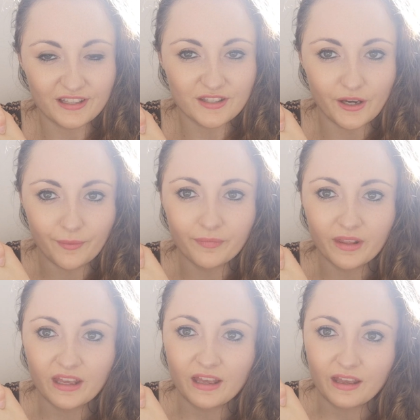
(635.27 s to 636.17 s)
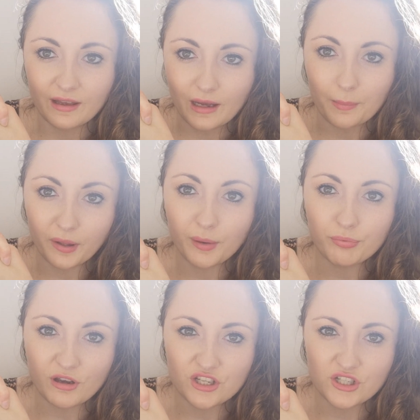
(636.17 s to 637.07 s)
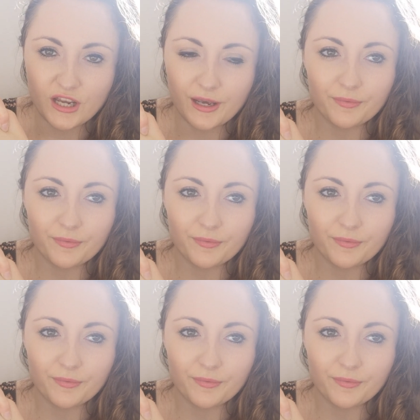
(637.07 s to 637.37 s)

So apply pressure.